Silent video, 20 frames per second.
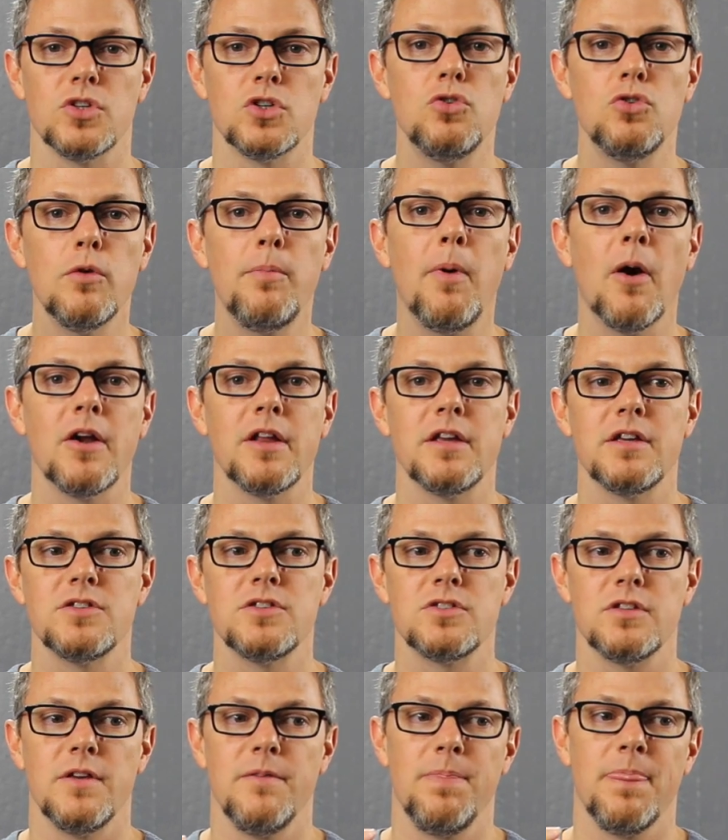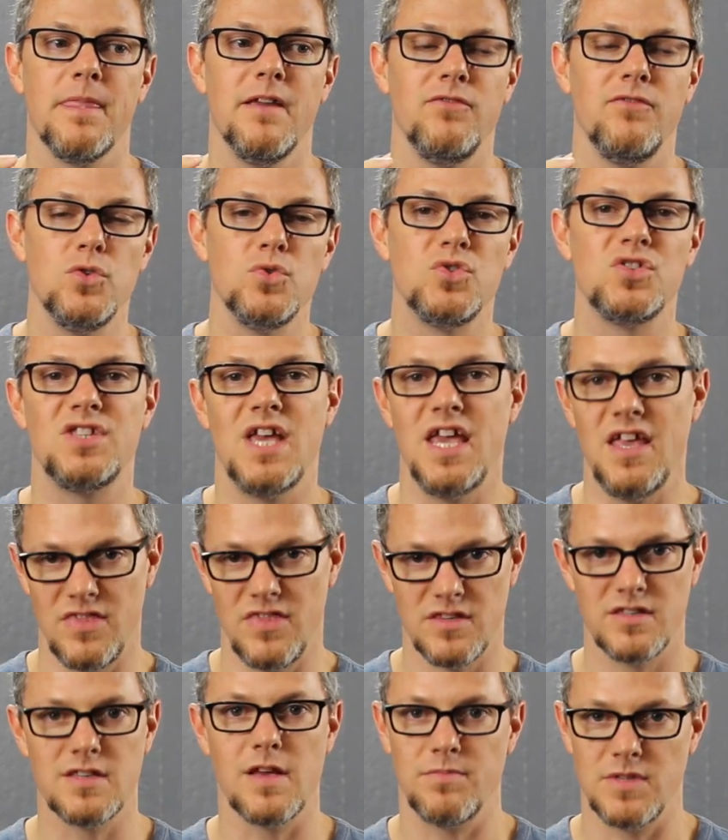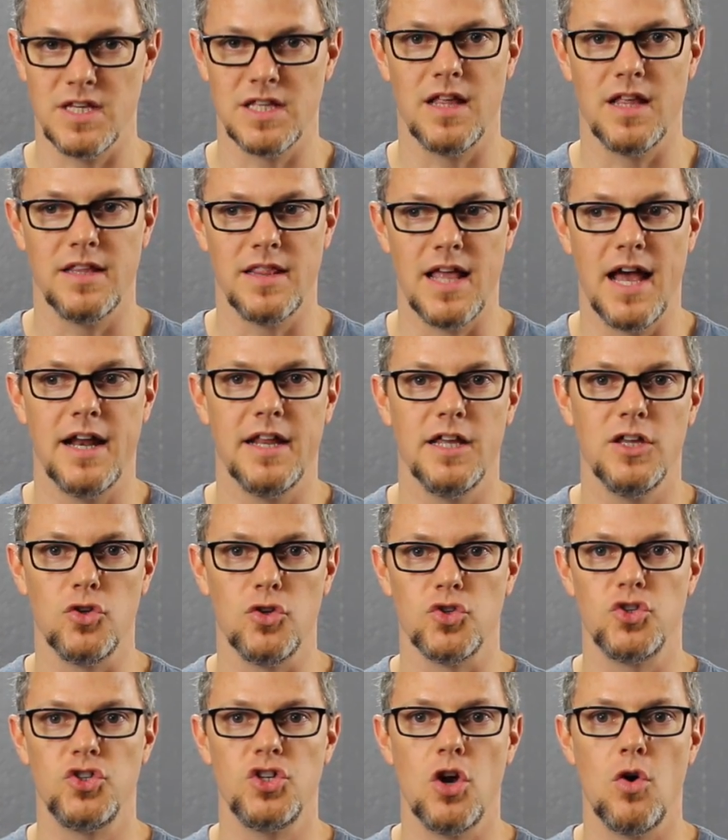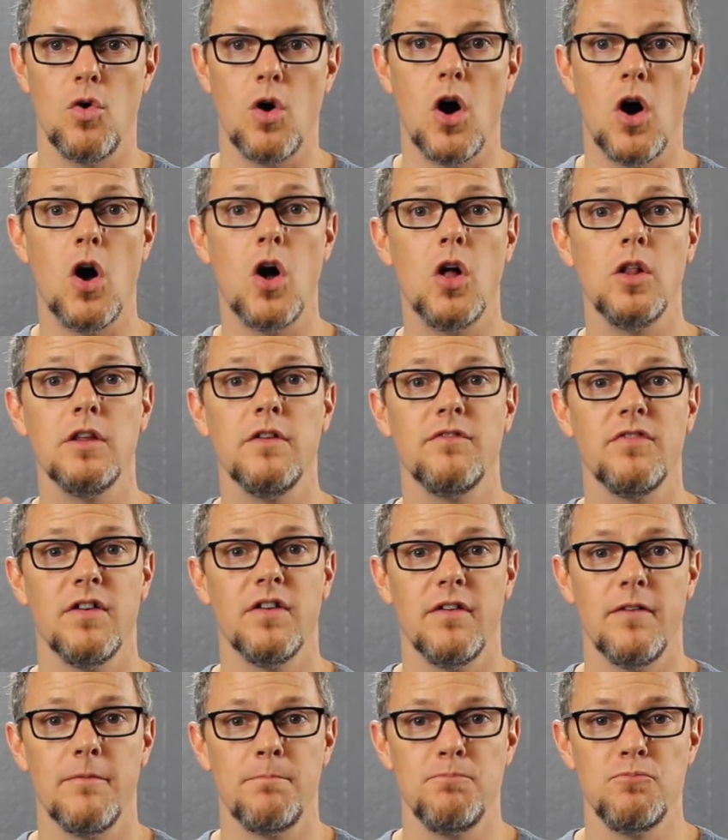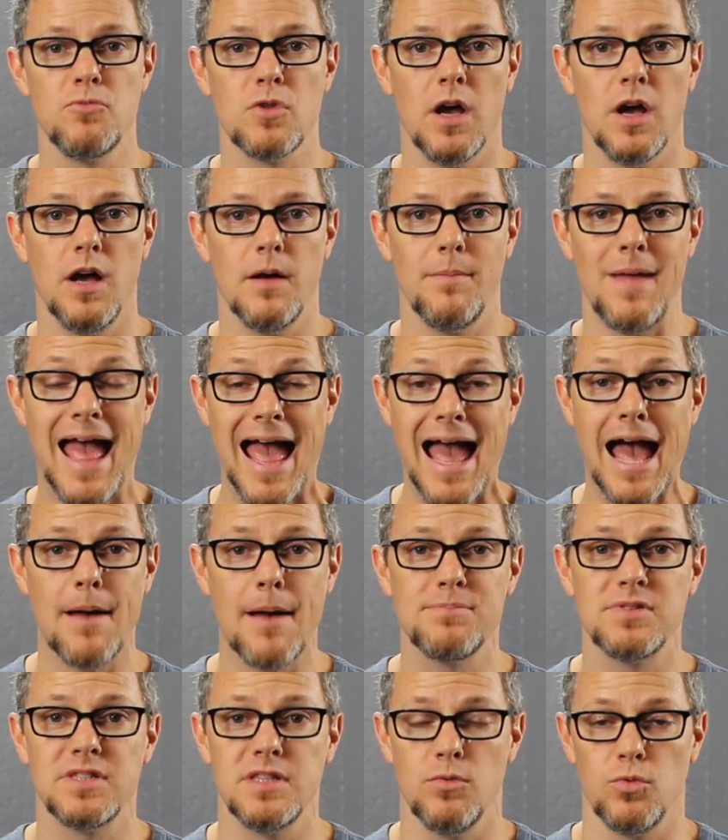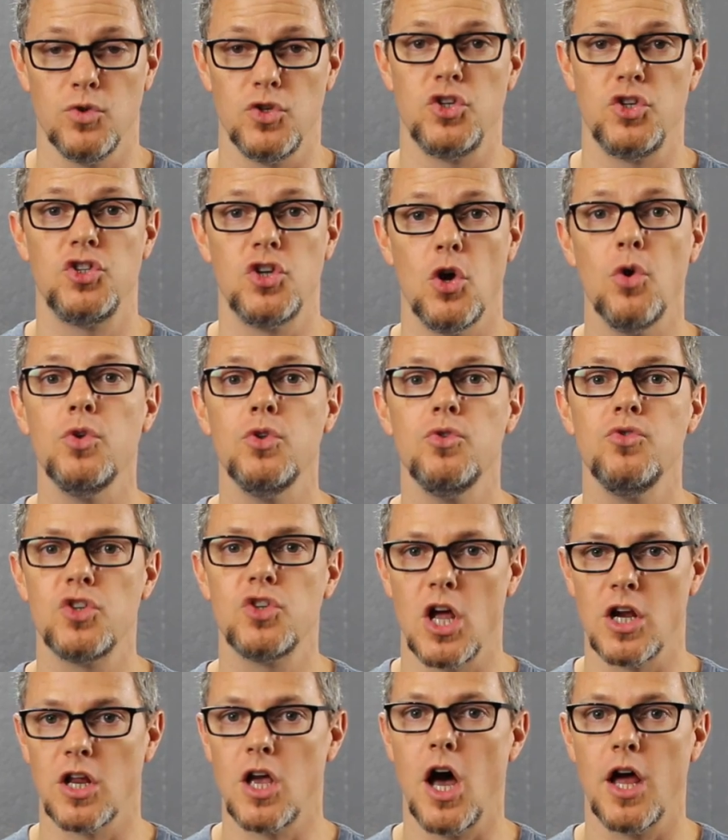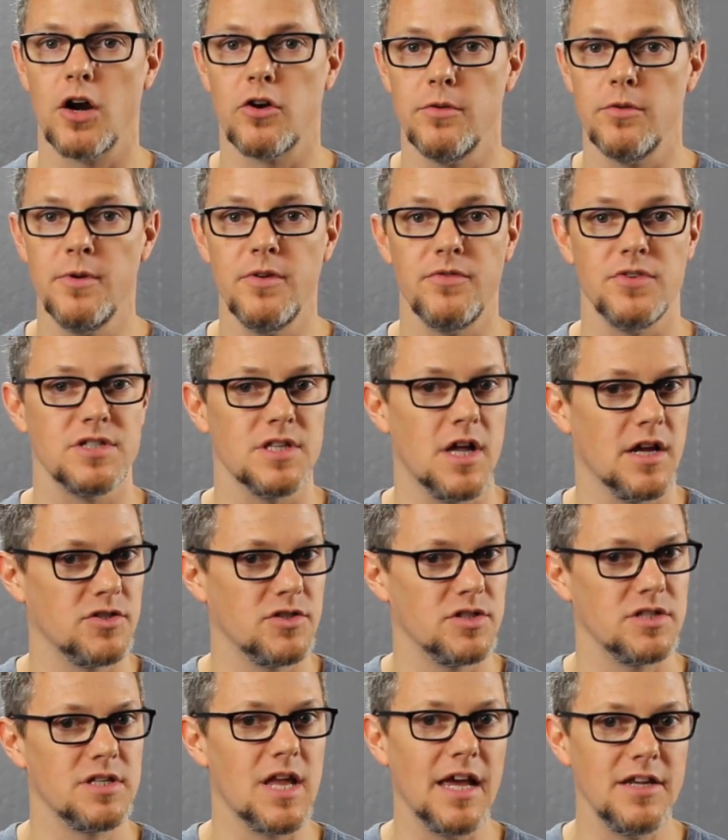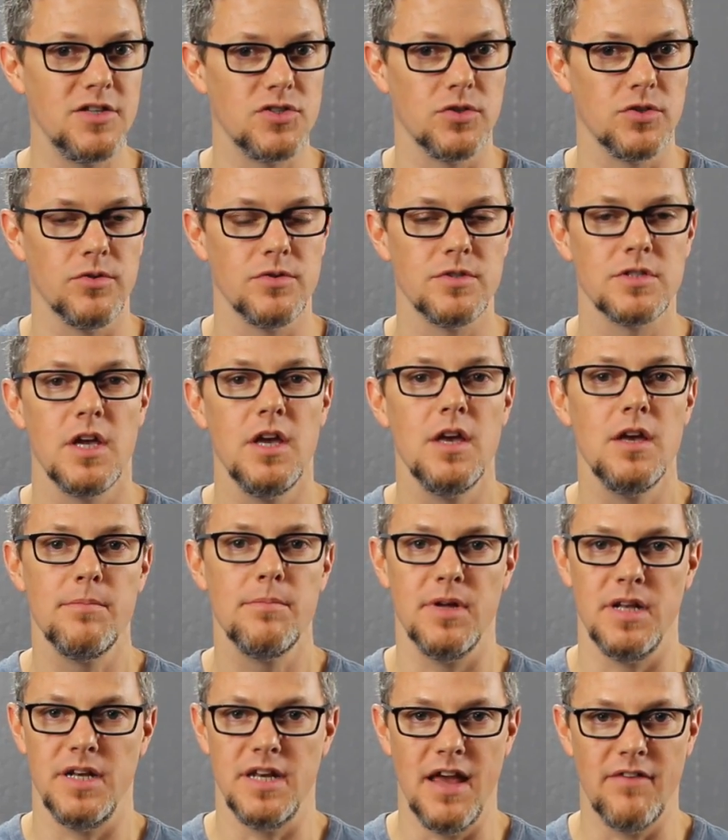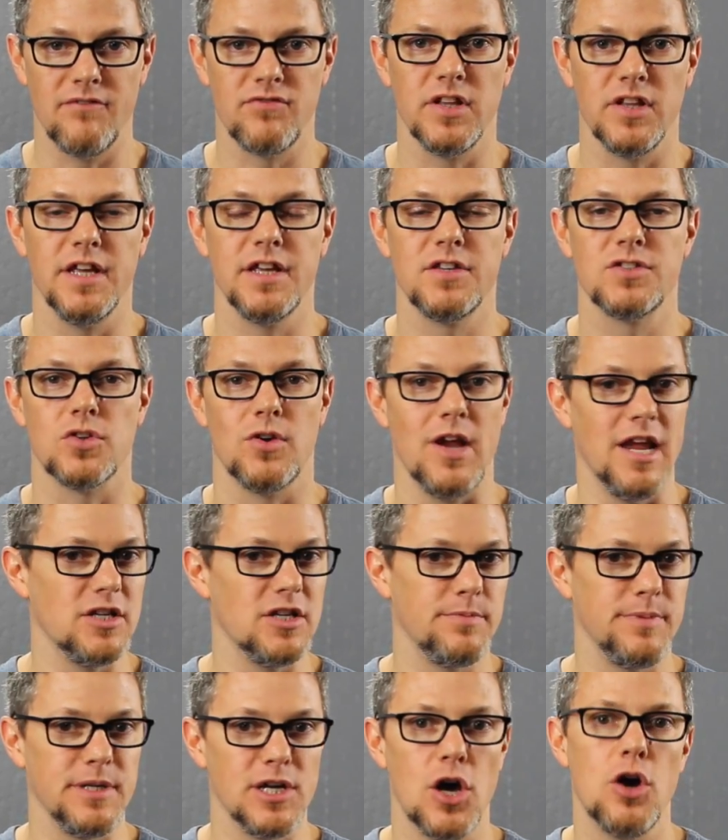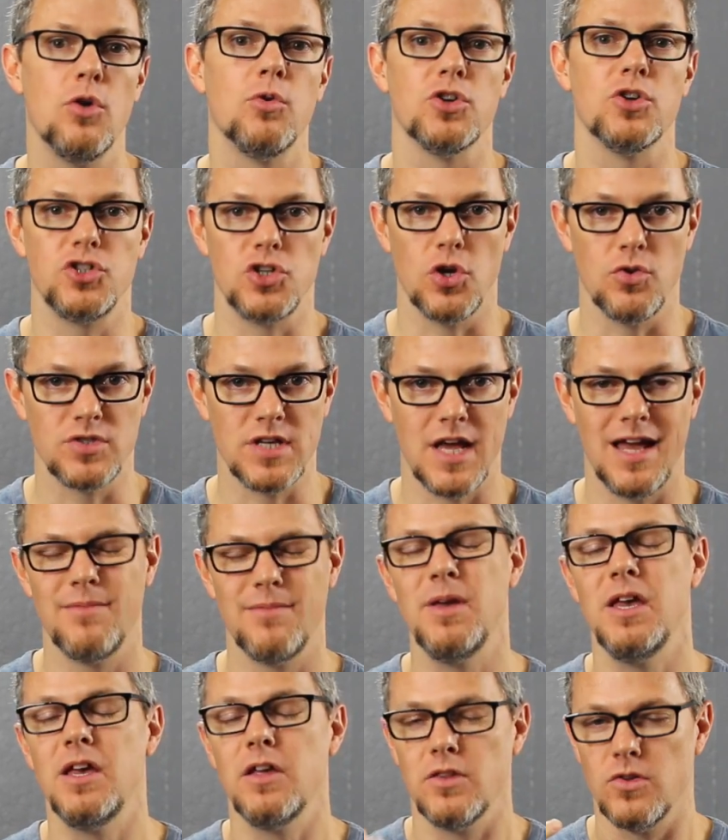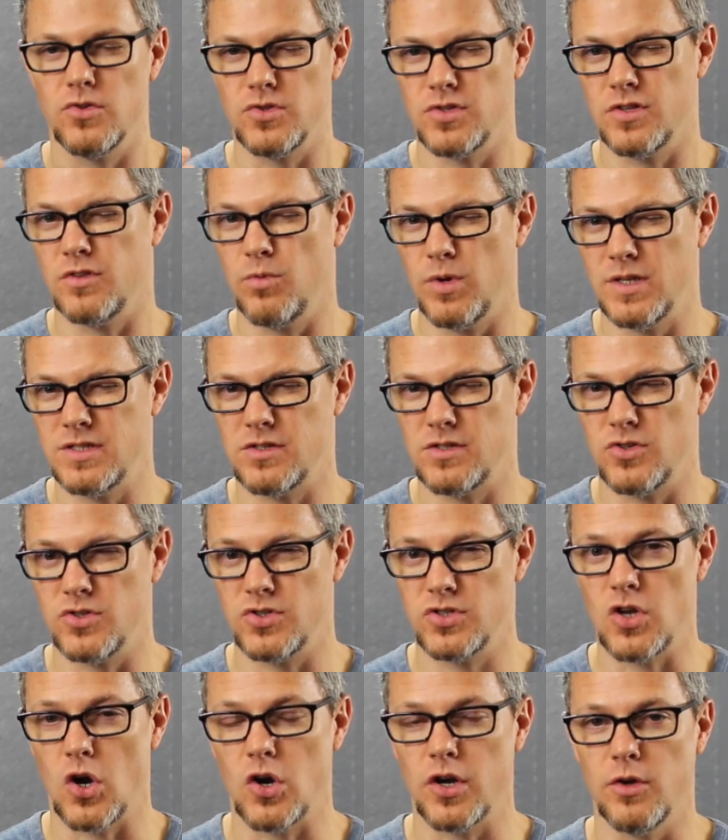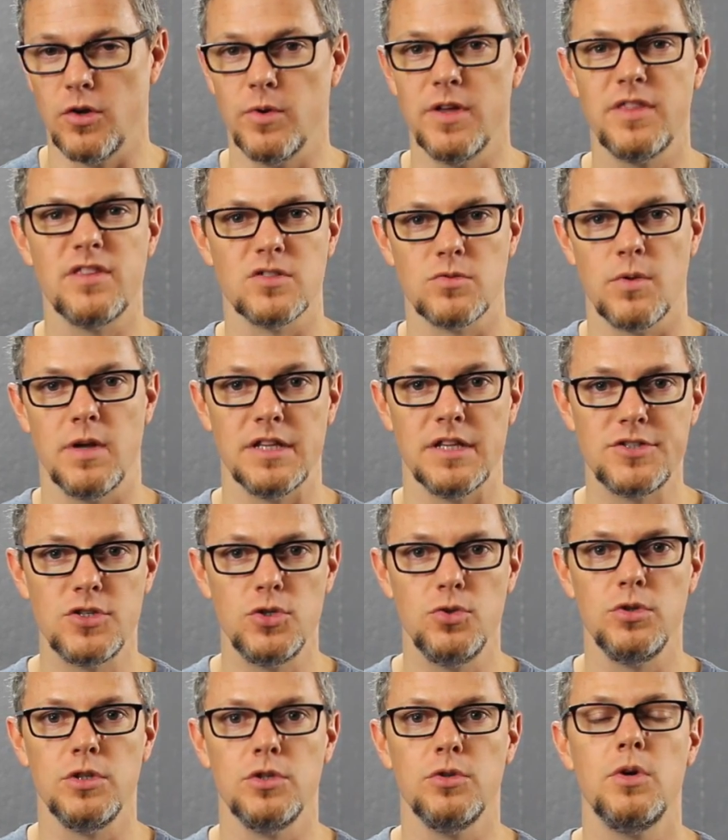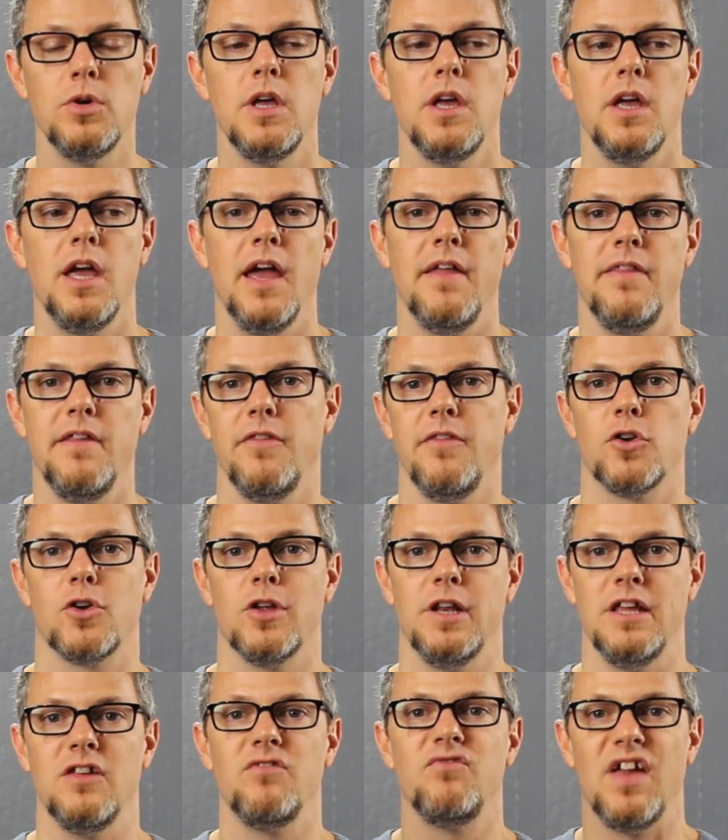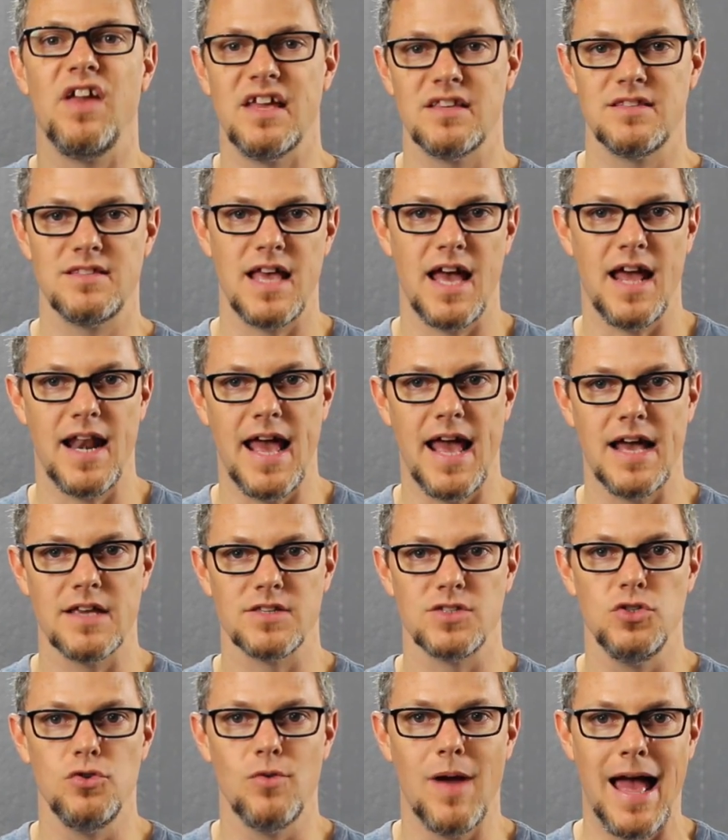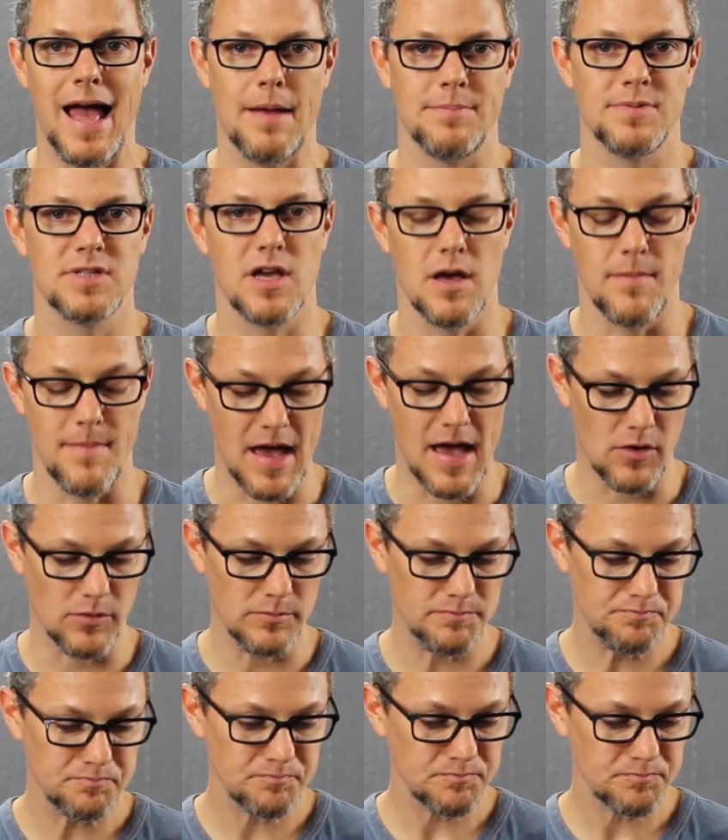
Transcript: the cool part is if you say something like that, it'll show all of the apps that would show you Sean Connery movies, not just iTunes, but Netflix or HBO or Showtime. Those are the ones that are starting with, as well as Hulu. And then they're going to advance that as new apps come out